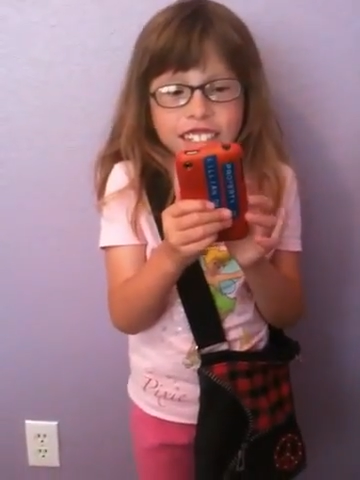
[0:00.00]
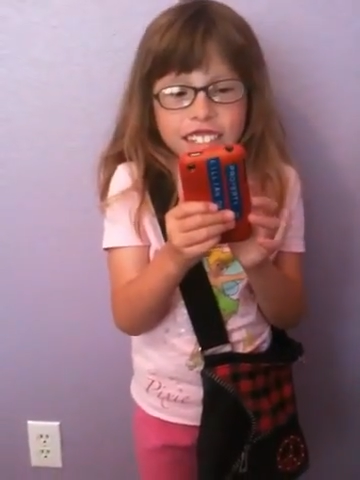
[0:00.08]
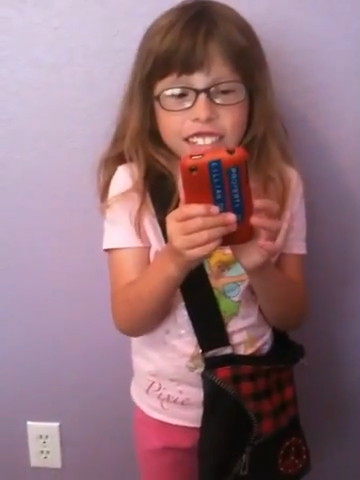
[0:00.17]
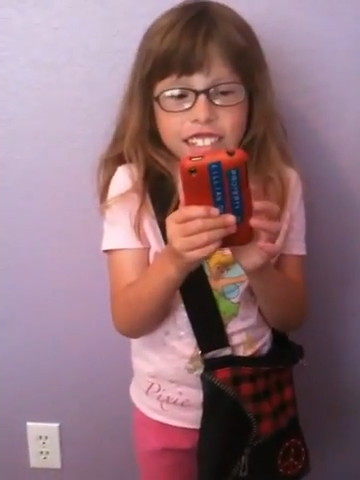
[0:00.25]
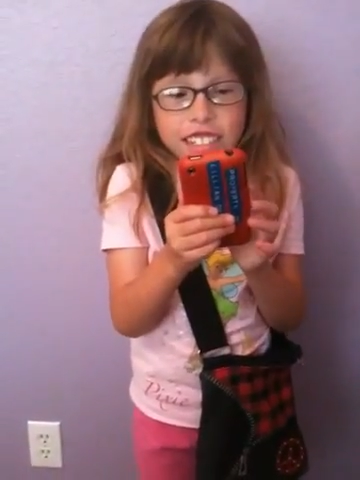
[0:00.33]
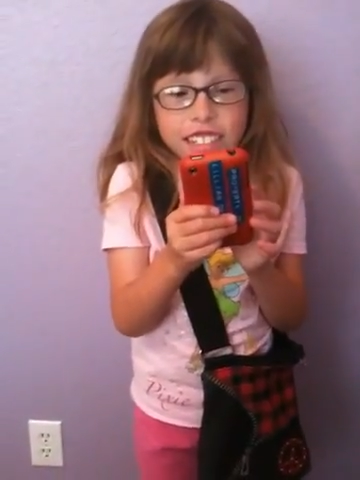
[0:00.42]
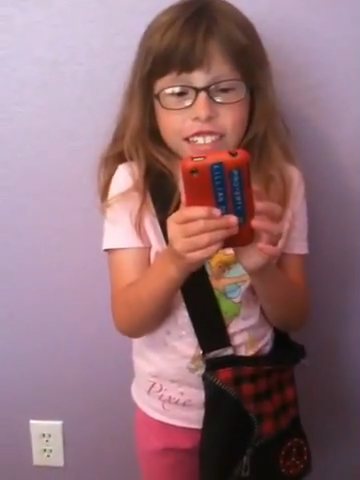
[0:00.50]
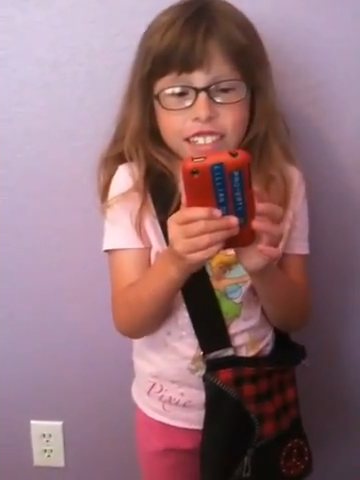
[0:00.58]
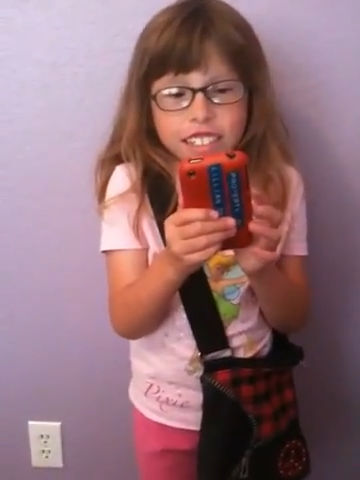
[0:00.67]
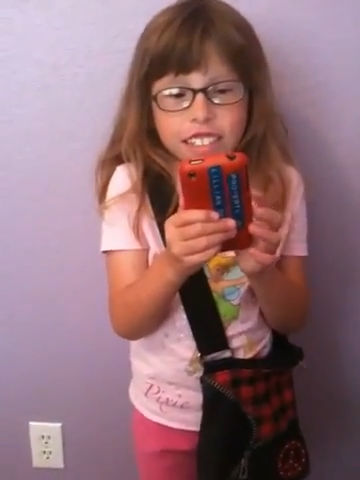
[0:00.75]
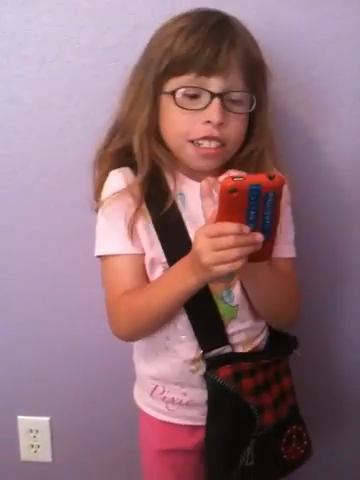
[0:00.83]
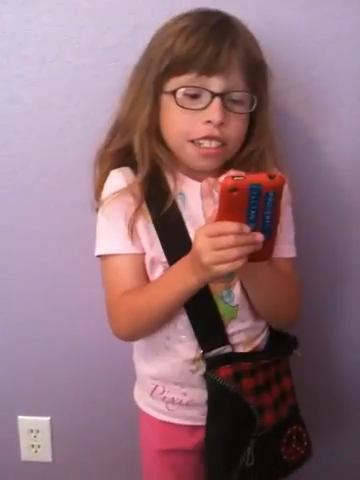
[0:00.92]
My
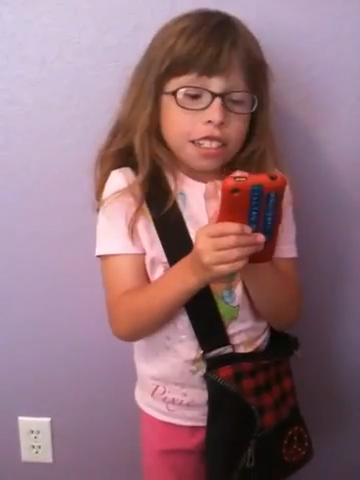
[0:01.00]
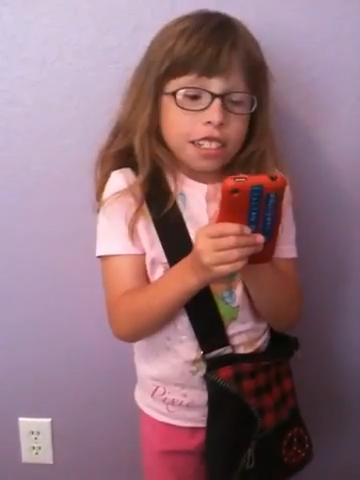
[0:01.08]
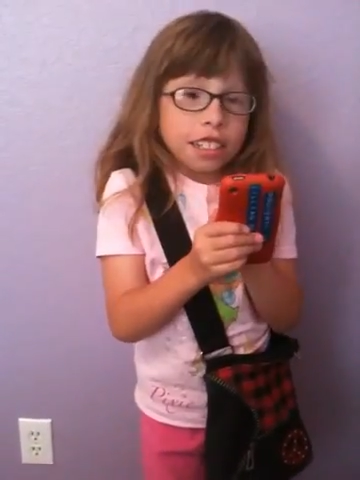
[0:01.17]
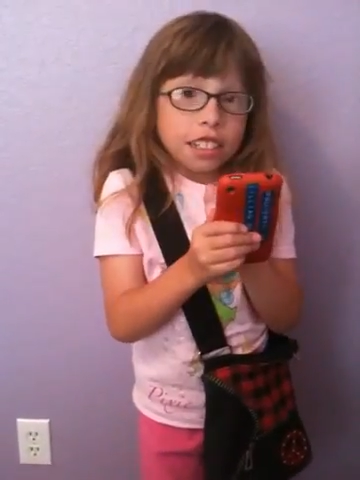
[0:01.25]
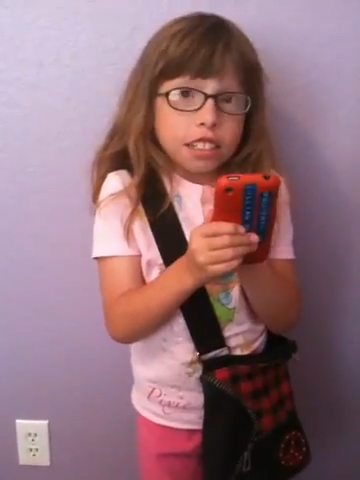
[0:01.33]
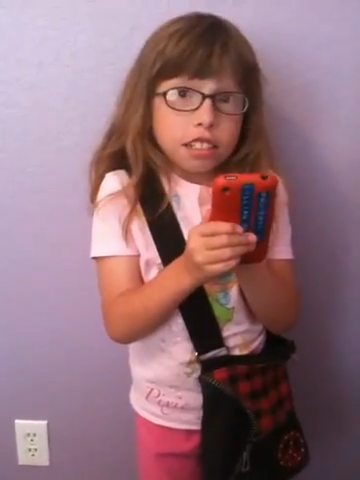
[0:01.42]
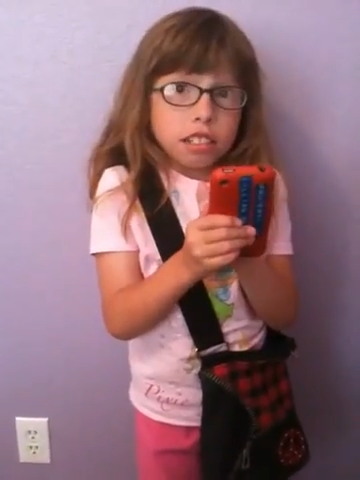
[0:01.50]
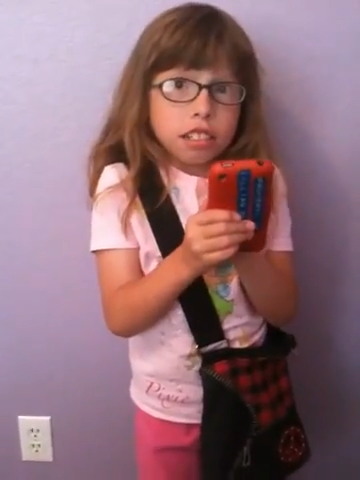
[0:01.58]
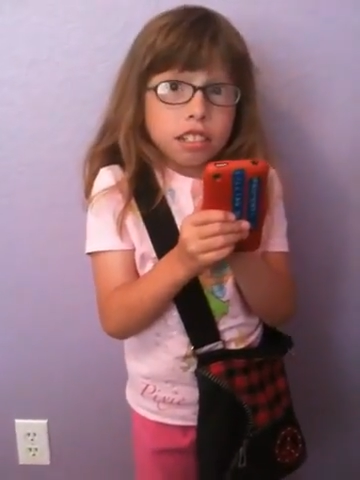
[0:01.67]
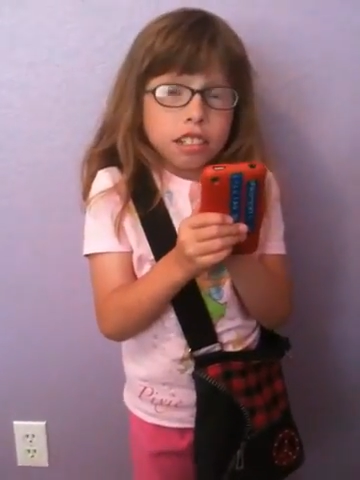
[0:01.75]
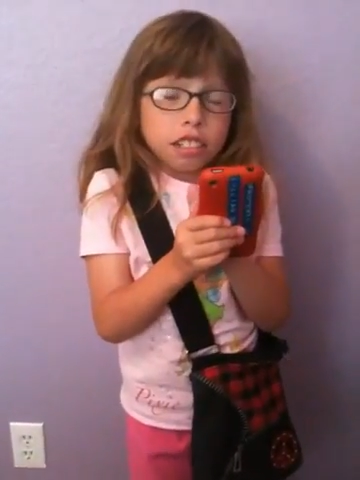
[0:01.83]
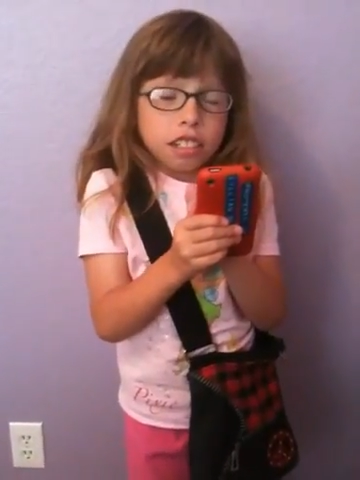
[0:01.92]
address.
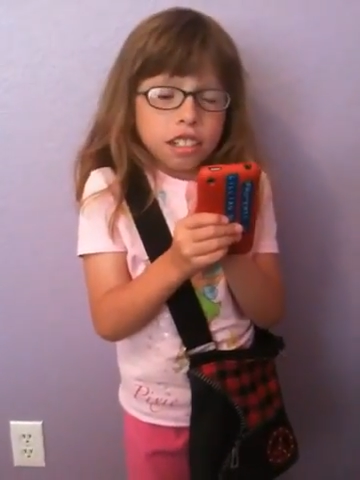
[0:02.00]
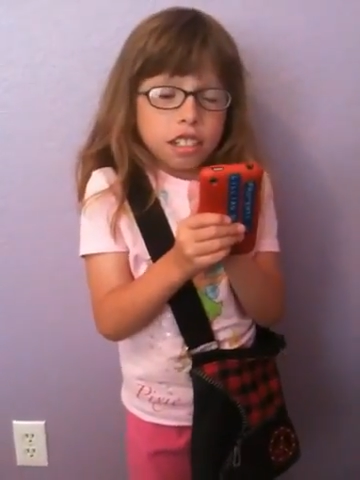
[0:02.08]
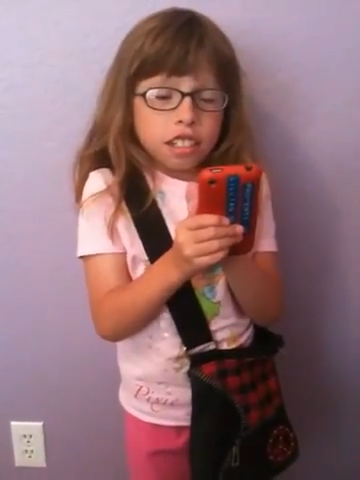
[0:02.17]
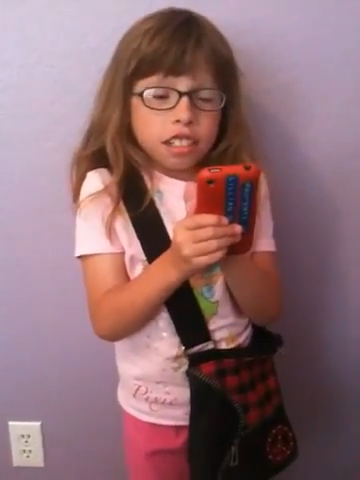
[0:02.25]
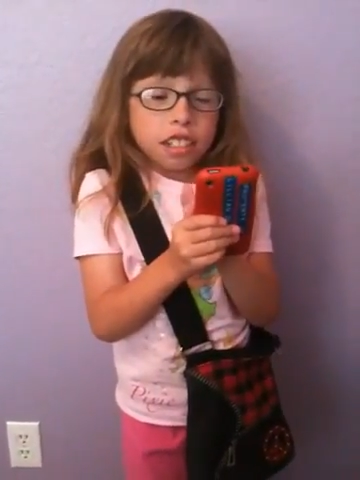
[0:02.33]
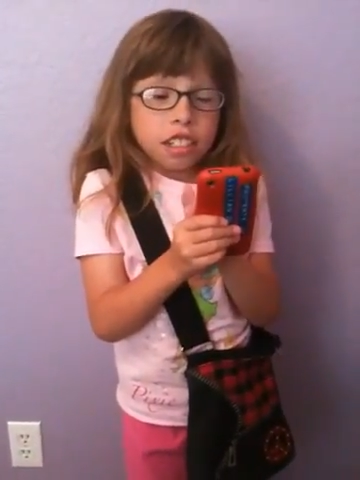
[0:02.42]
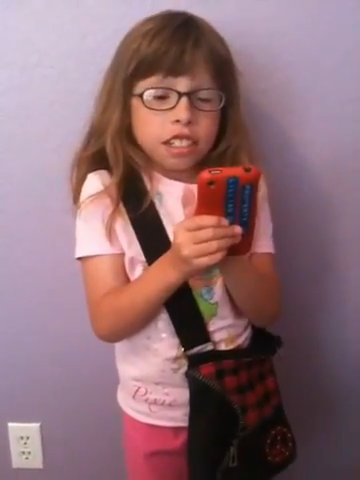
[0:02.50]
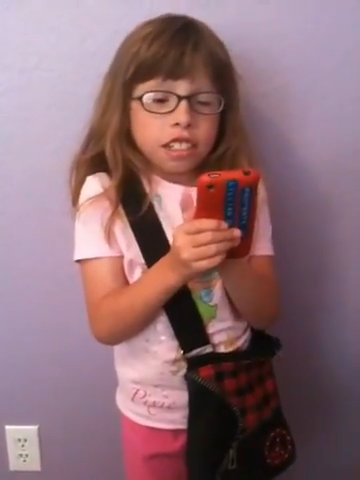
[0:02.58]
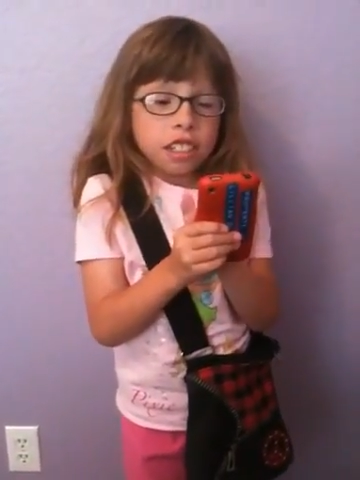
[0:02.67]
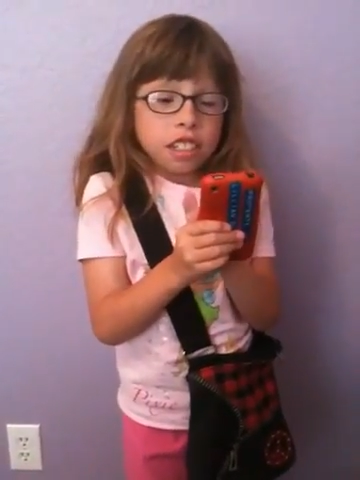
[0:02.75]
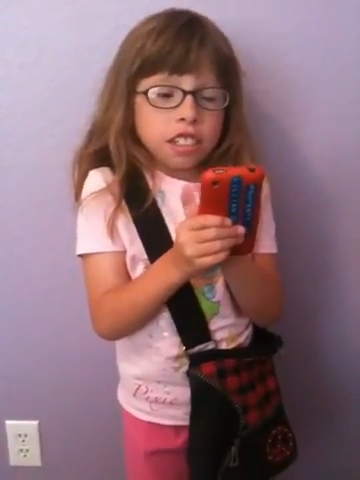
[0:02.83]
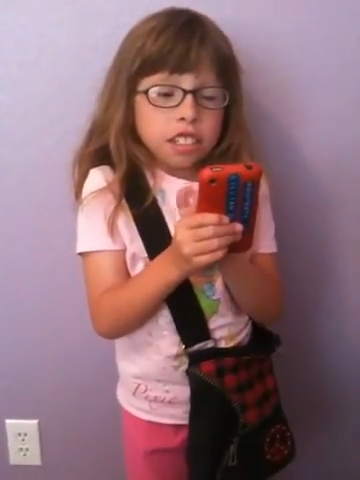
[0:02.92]
Now let's go
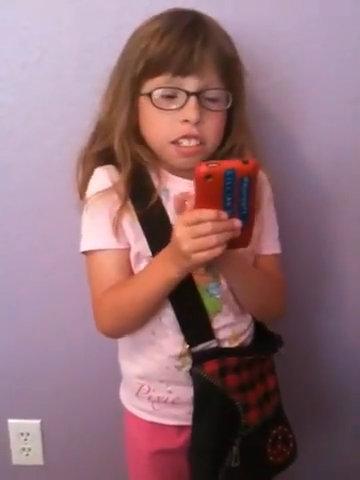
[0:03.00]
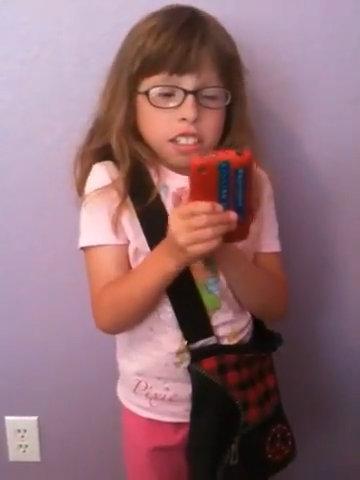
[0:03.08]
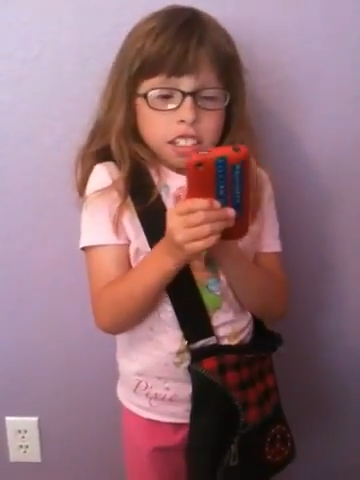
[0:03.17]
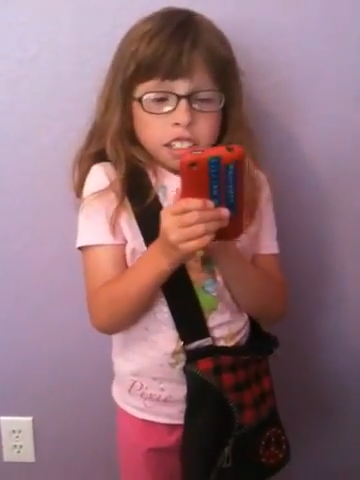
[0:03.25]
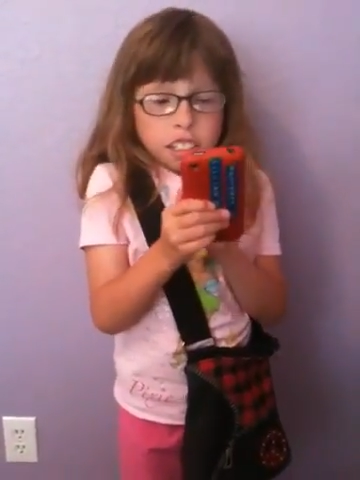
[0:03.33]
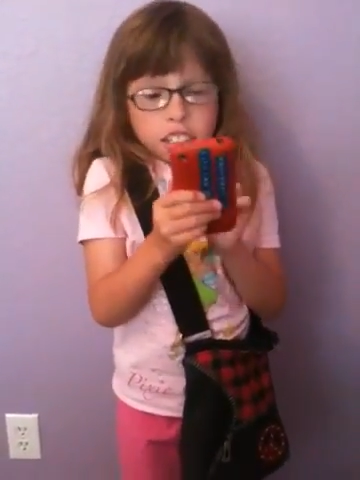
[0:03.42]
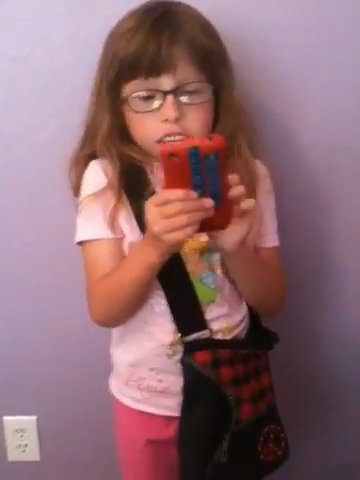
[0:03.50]
to